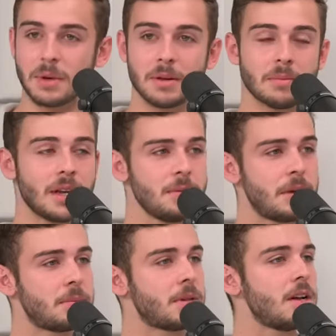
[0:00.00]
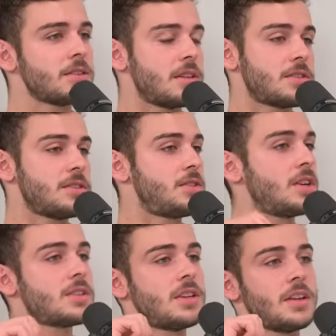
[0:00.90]
no, many people asked this
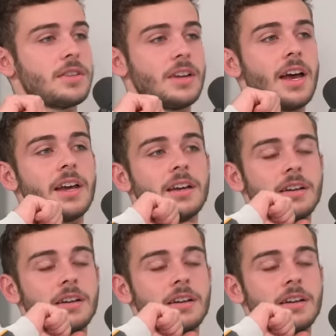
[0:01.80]
just the other day.